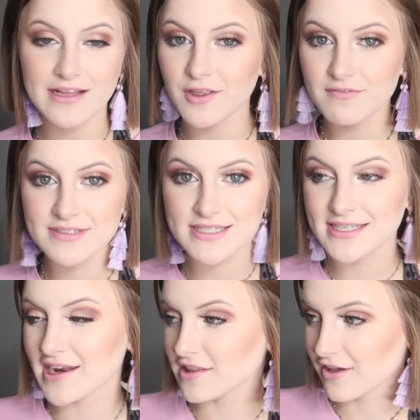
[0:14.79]
I love
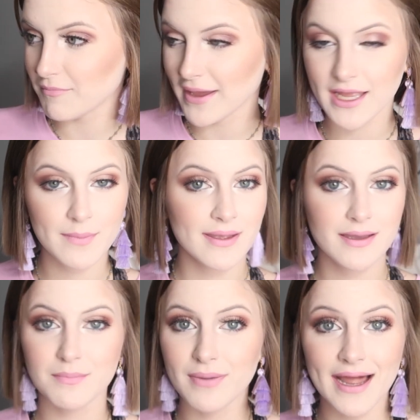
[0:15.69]
Disney and I love makeup, and
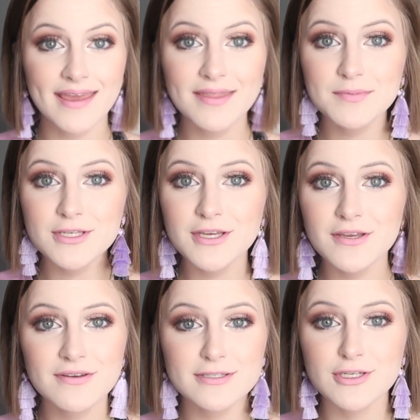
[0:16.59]
combining them two
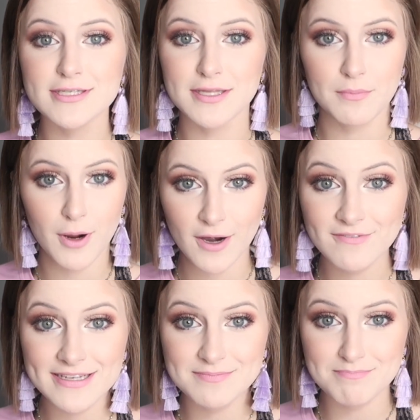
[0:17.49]
is just the
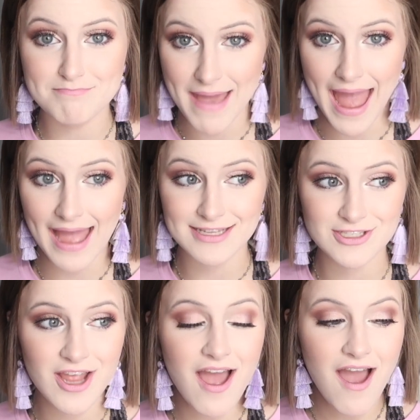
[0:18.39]
perfect
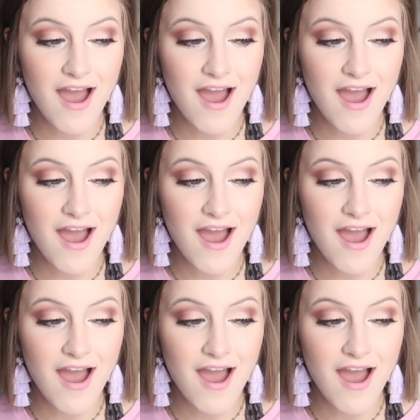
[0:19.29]
match.